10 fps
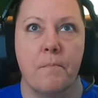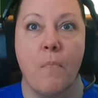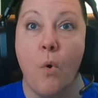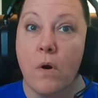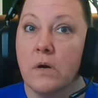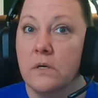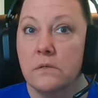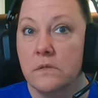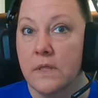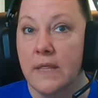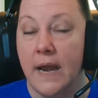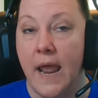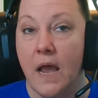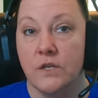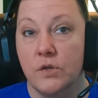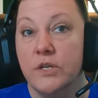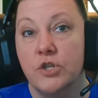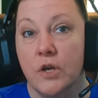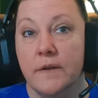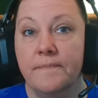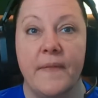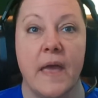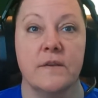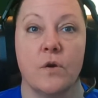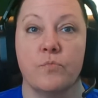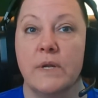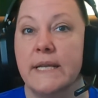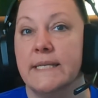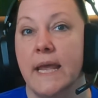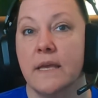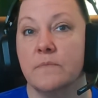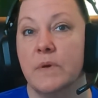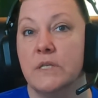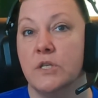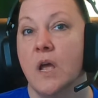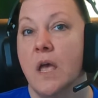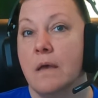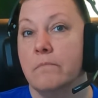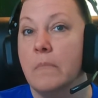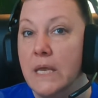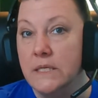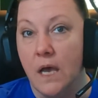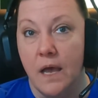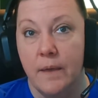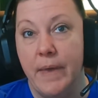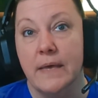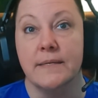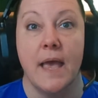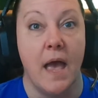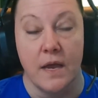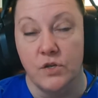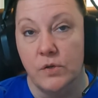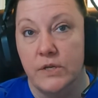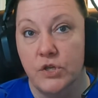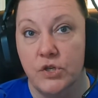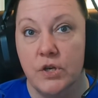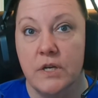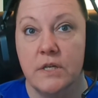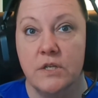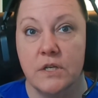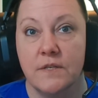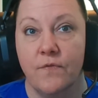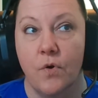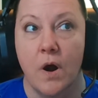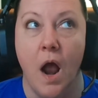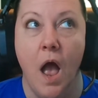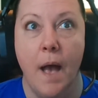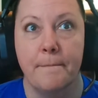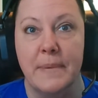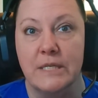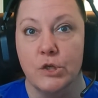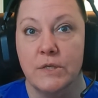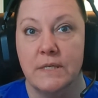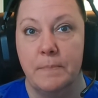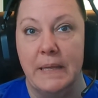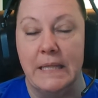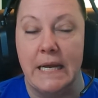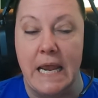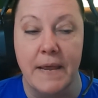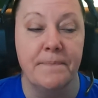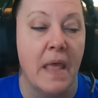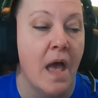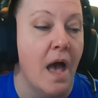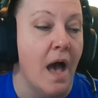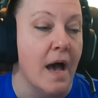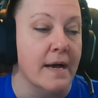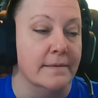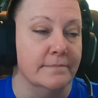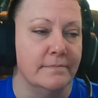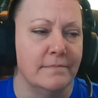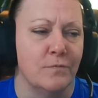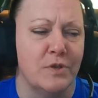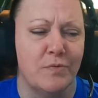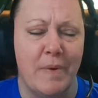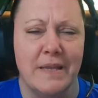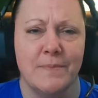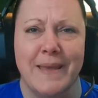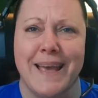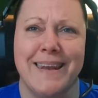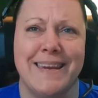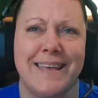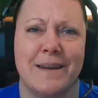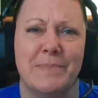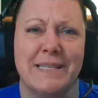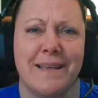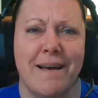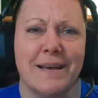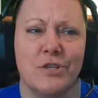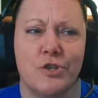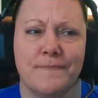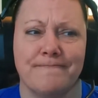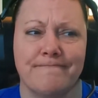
more than I actually should. I don't really take as much me time as I actually should, just for mental stability. Which reminds me, I need to get a massage.